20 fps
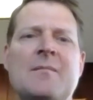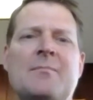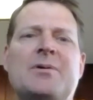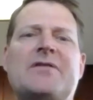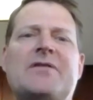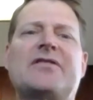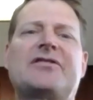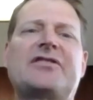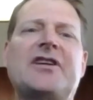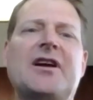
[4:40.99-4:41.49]
But
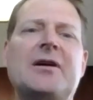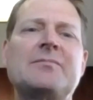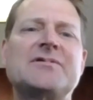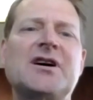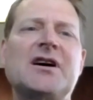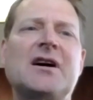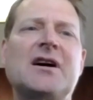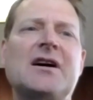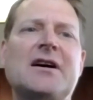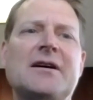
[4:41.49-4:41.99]
at the same
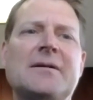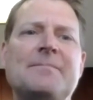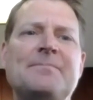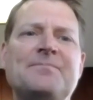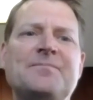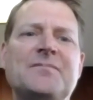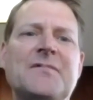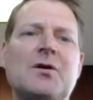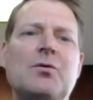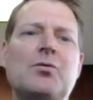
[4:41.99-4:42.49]

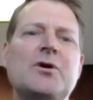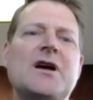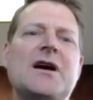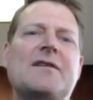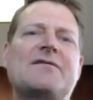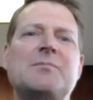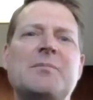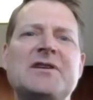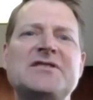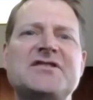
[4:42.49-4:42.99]
time, we
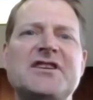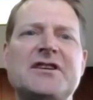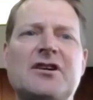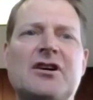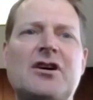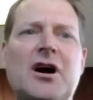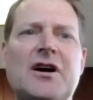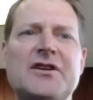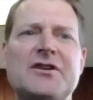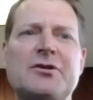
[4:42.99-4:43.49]
have to maintain
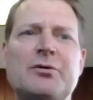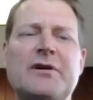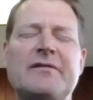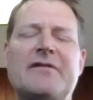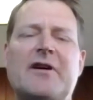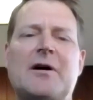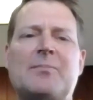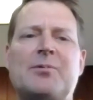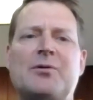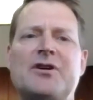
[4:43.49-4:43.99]
our continuity
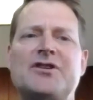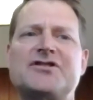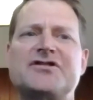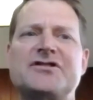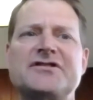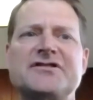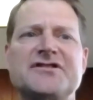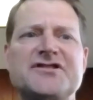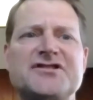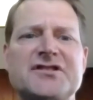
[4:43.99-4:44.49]
of
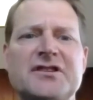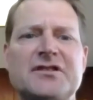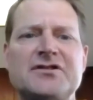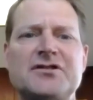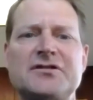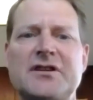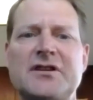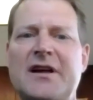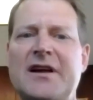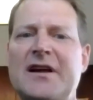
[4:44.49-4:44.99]
operations.
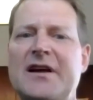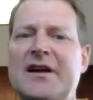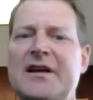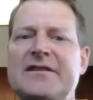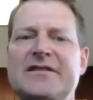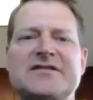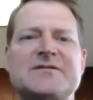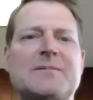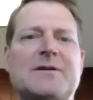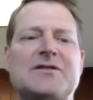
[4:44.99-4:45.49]

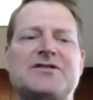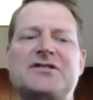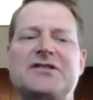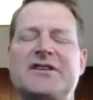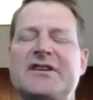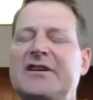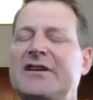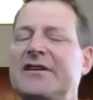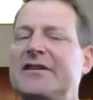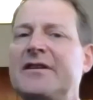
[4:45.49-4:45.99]
And
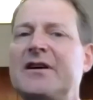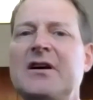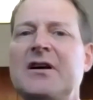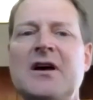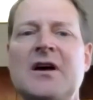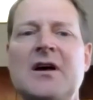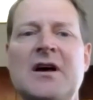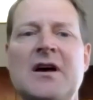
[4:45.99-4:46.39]
especially in